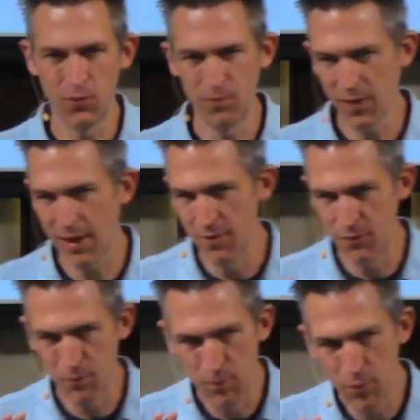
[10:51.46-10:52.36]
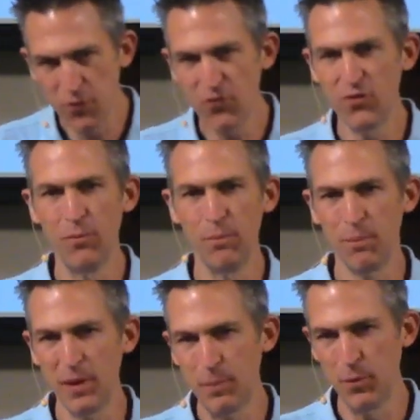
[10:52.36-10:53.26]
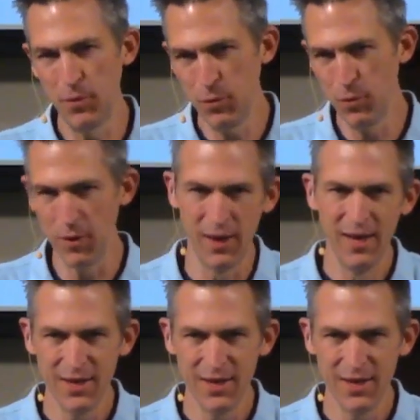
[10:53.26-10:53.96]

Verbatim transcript: kind of pushed some people who were